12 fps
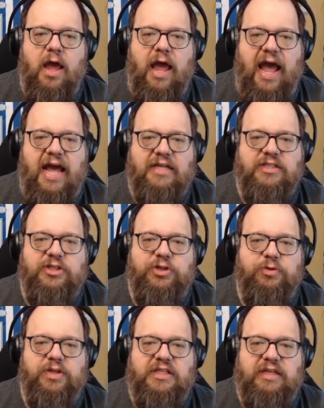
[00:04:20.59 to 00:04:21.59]
as do
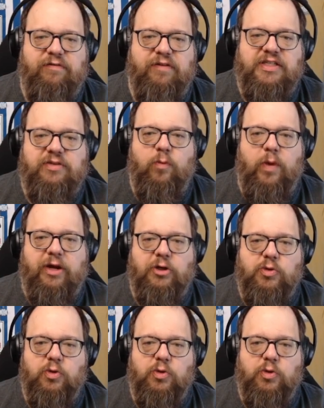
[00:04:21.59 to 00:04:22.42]
the defensive wingers.